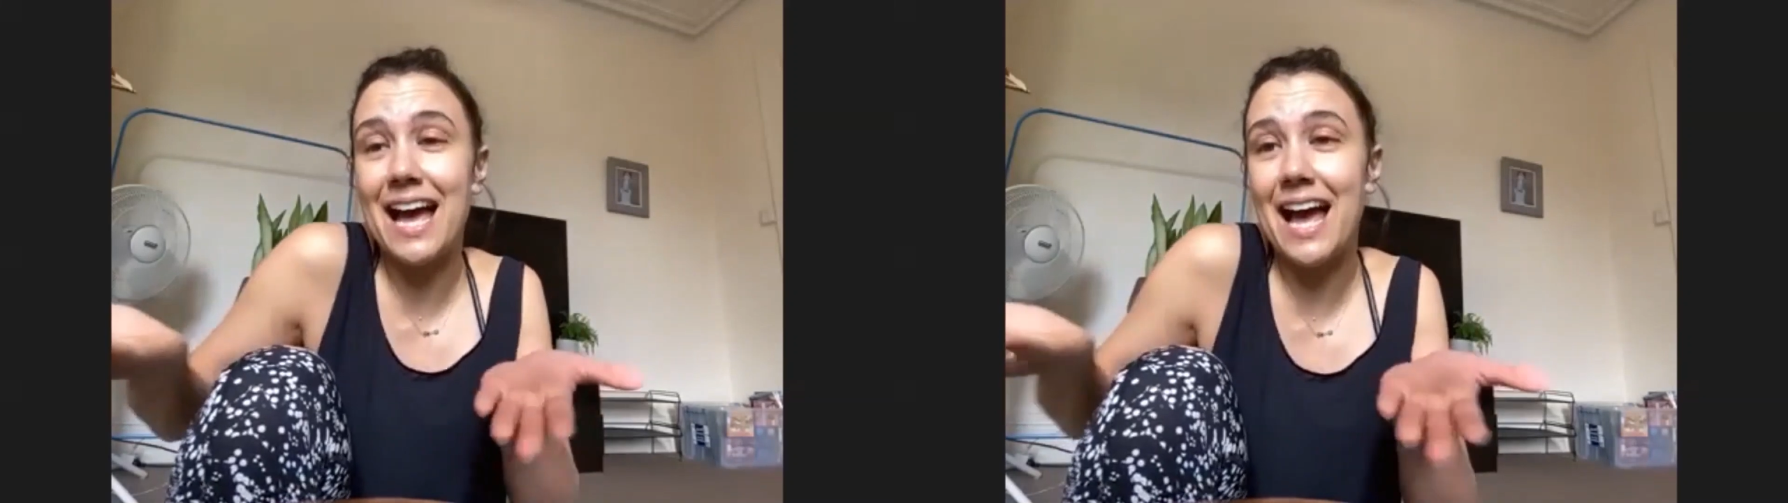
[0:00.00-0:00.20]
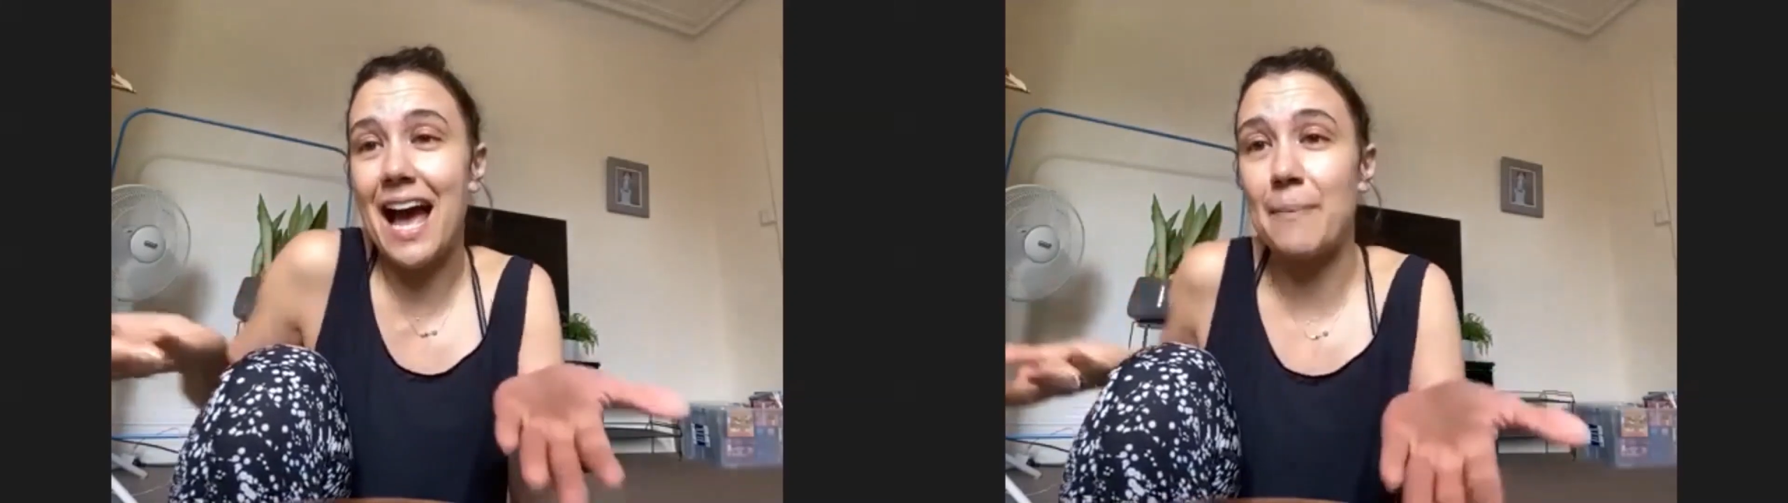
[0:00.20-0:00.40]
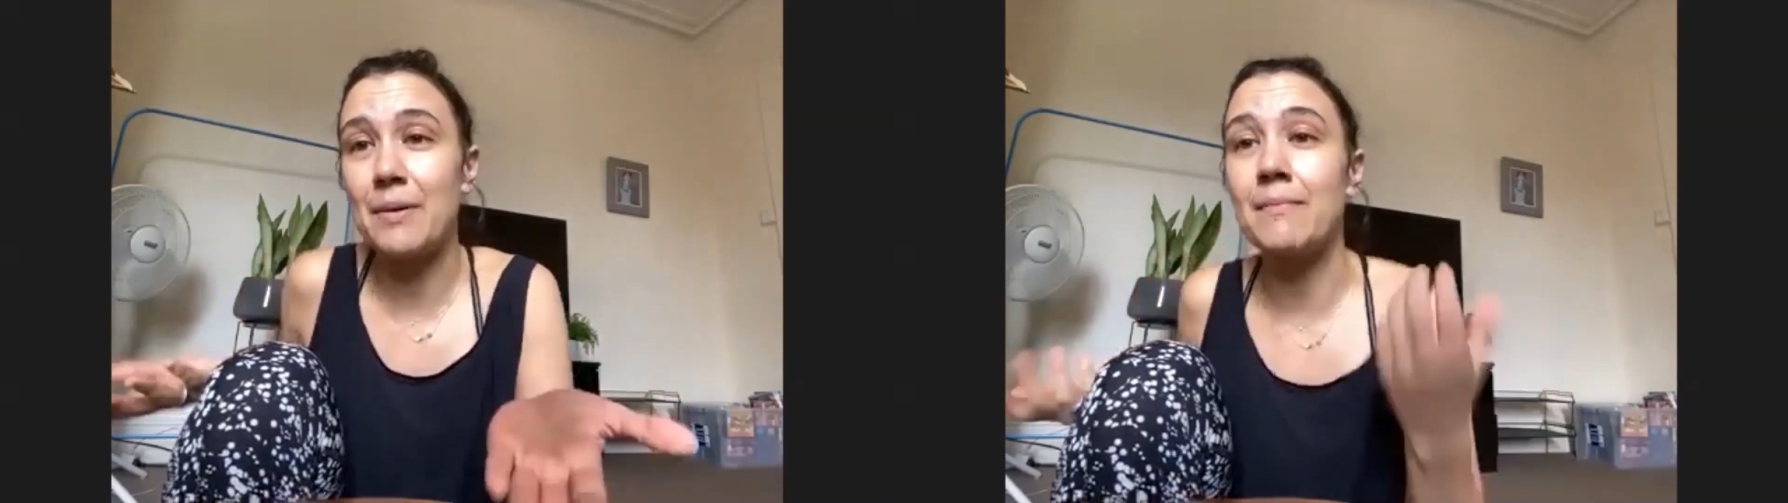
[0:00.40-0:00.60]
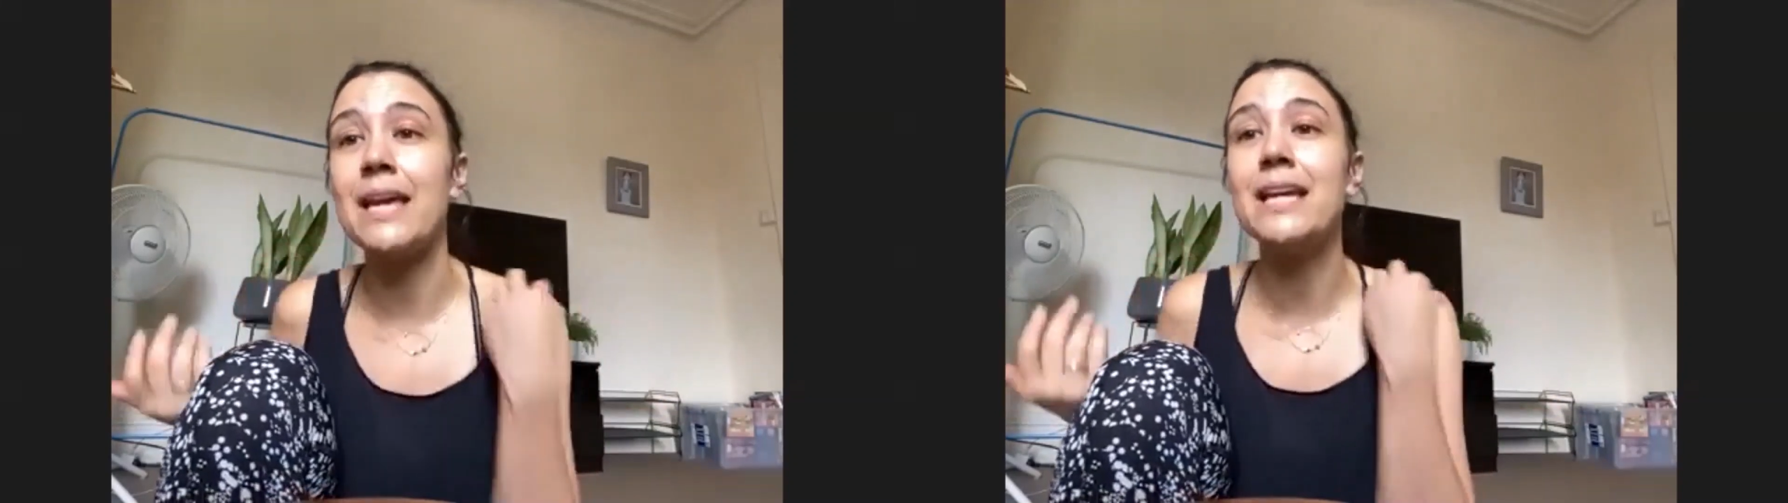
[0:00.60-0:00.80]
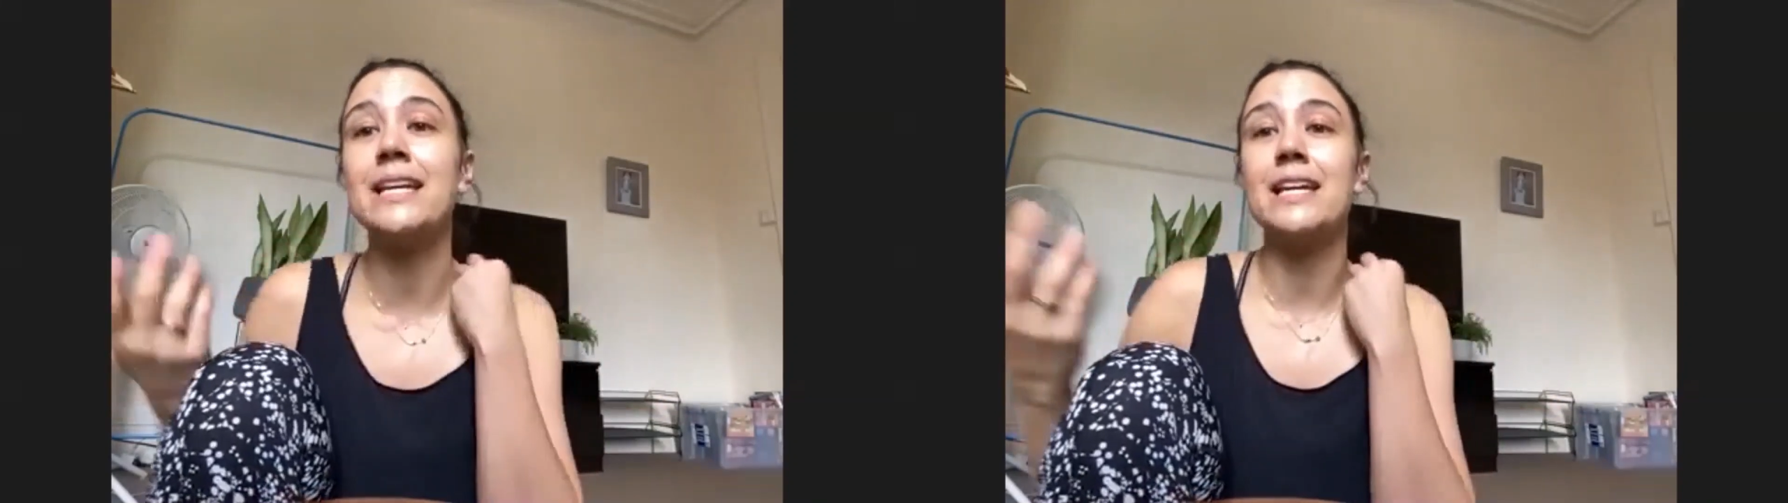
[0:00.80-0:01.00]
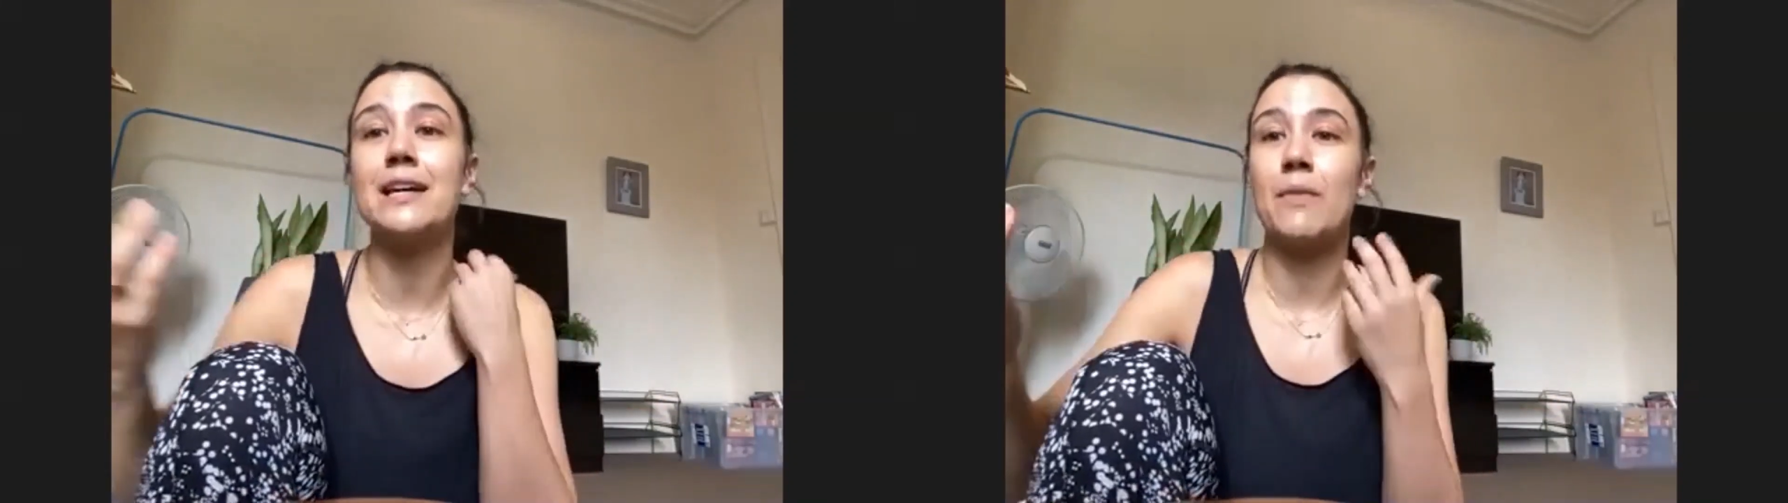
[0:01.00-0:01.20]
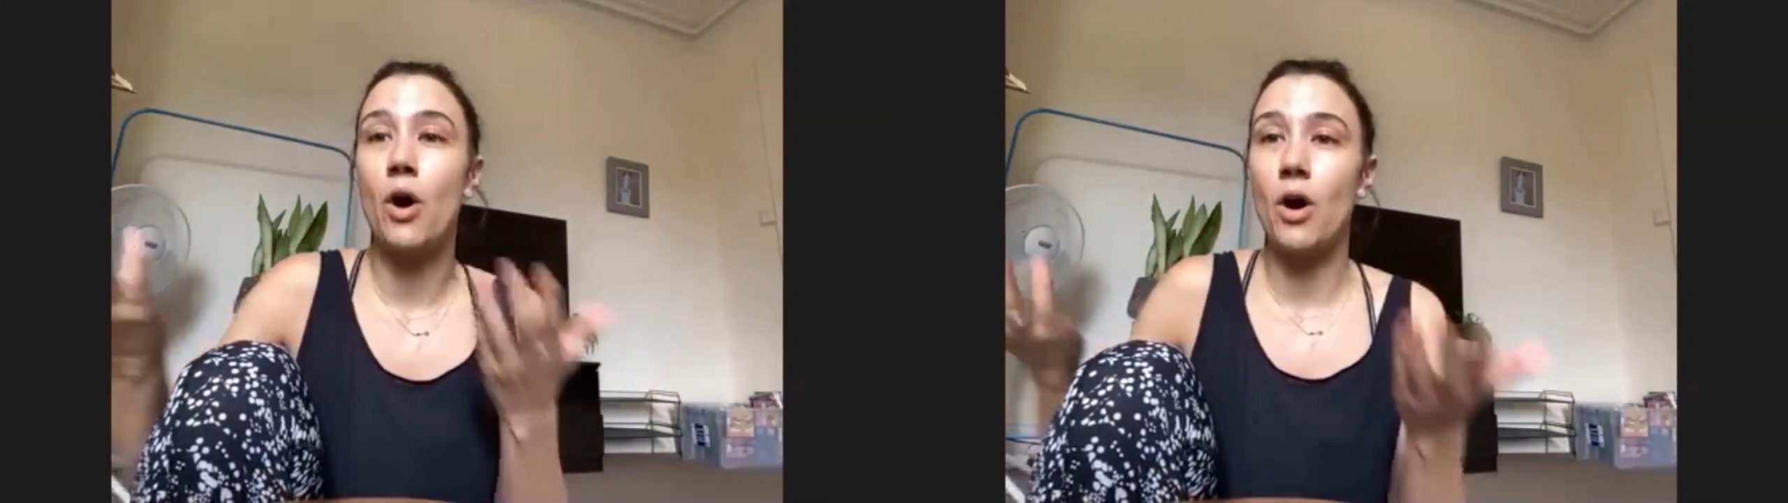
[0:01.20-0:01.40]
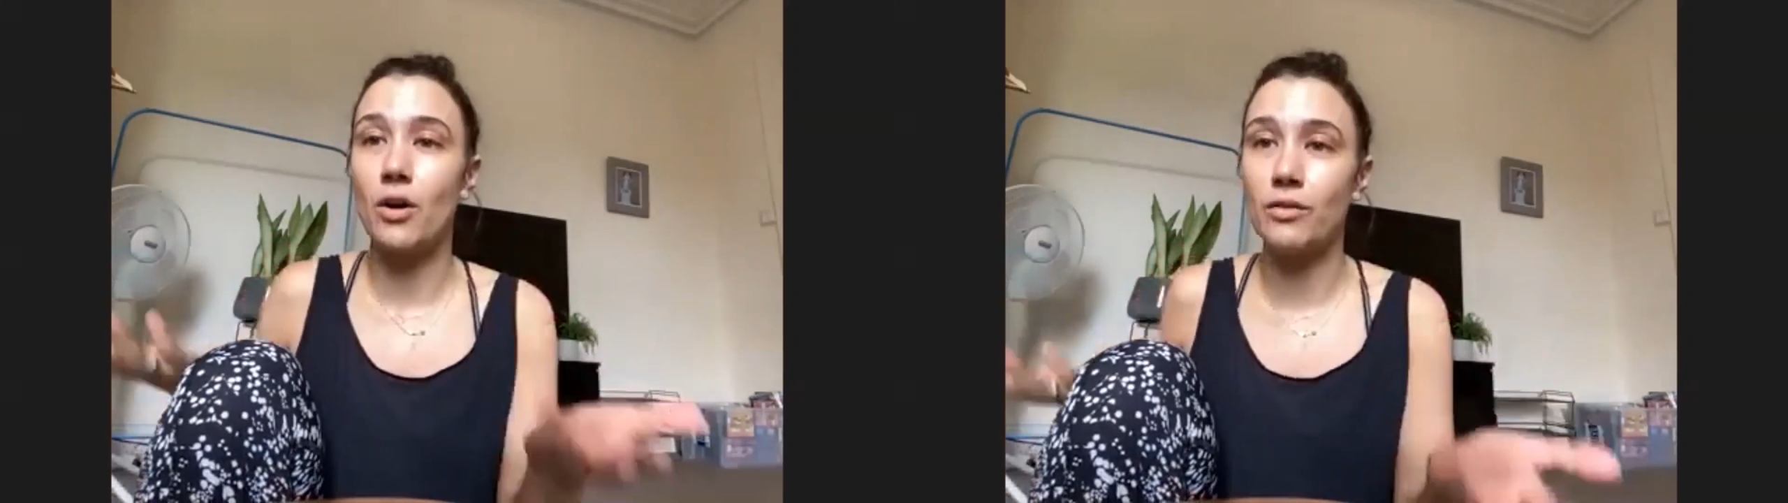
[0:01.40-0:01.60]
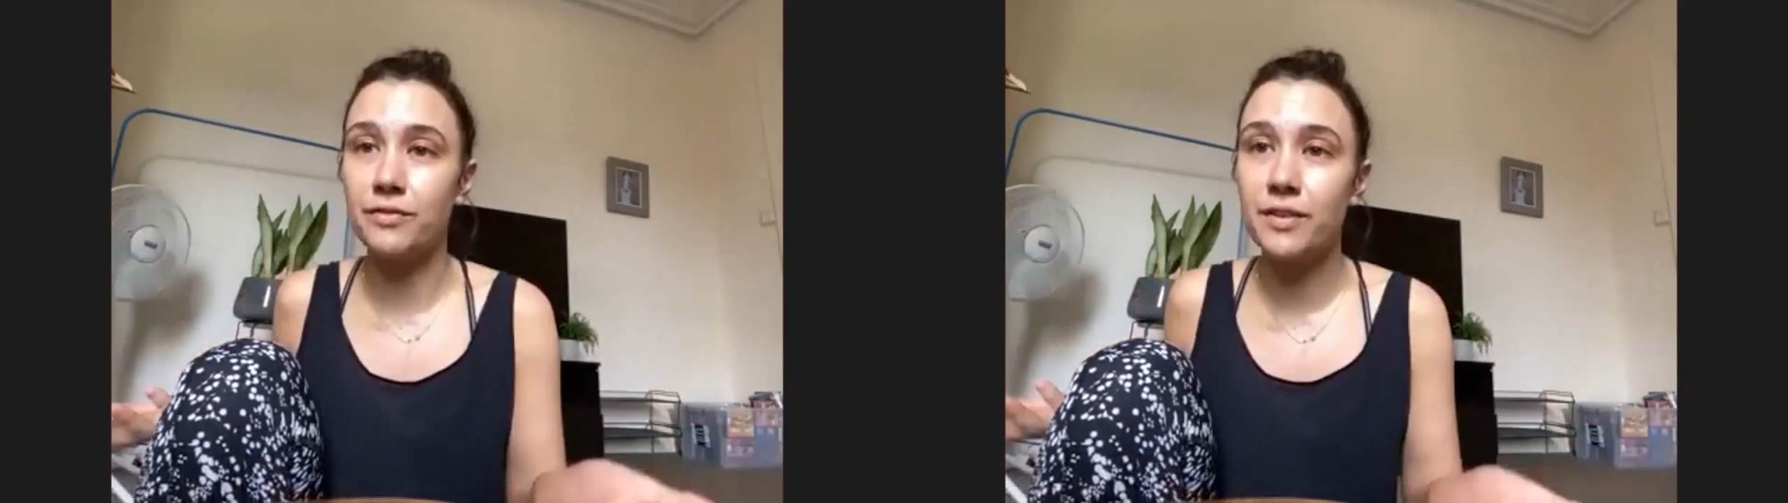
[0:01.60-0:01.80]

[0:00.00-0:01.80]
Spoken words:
a happy medium of,